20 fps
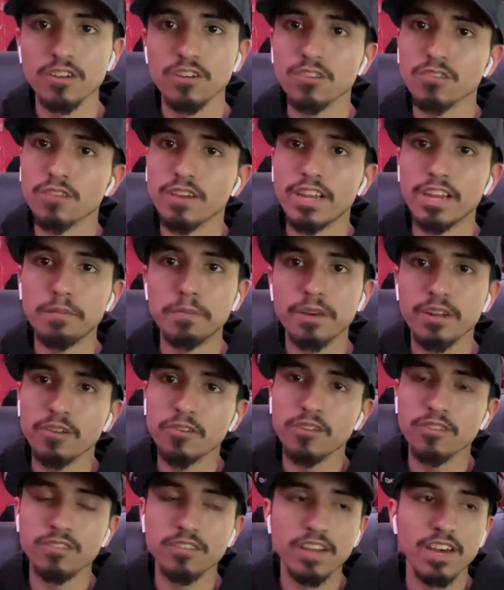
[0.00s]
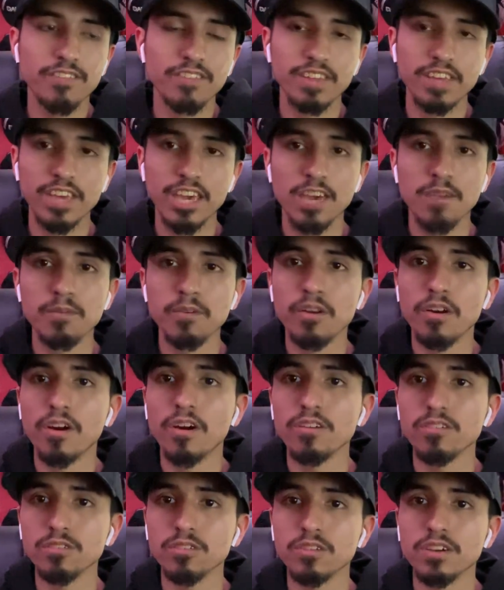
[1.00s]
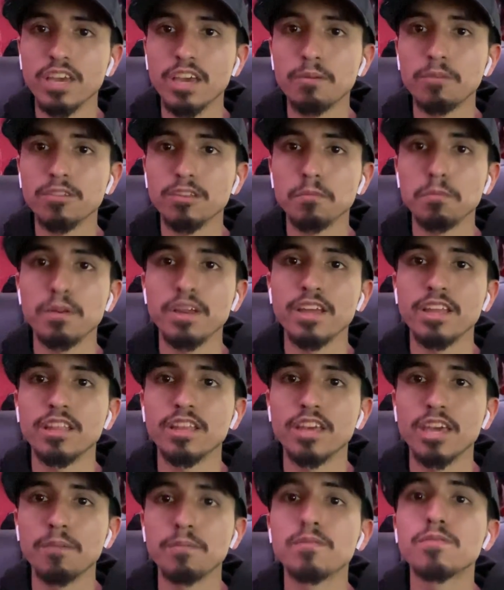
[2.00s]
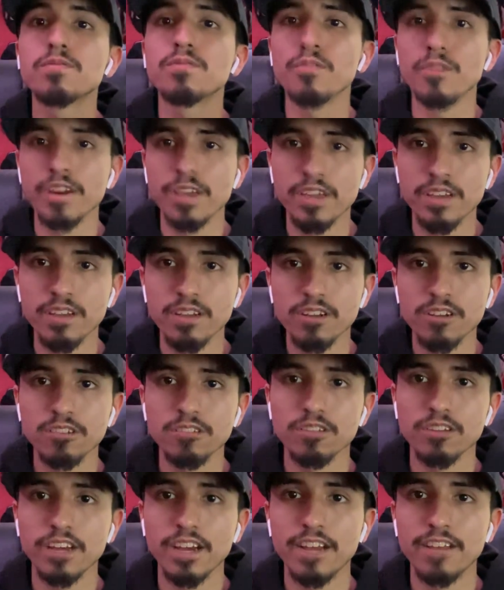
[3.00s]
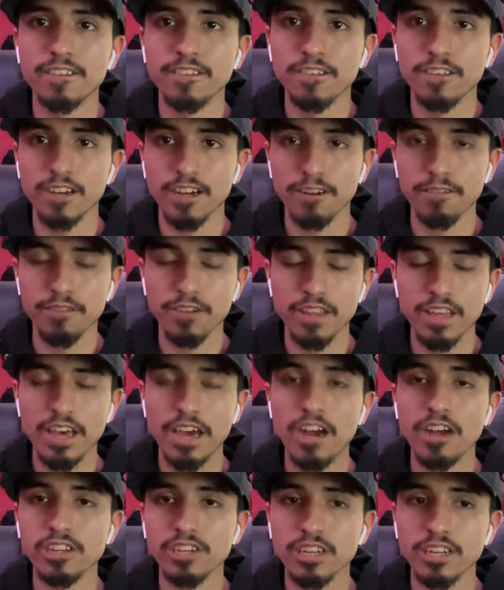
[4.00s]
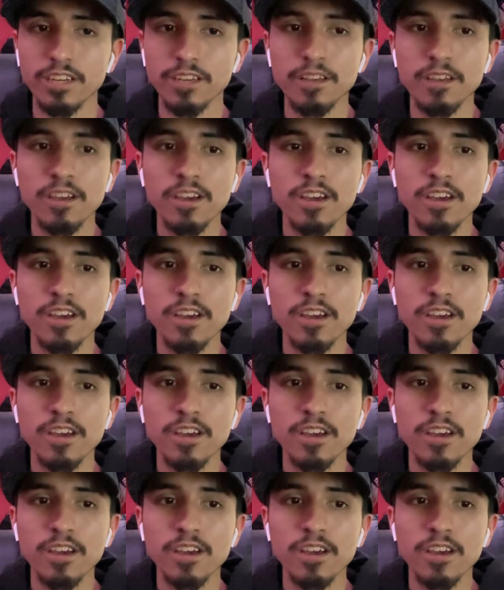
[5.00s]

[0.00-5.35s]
So anybody who does not have the game, you're also able to play the game for free. So guys, look out for that. Actually,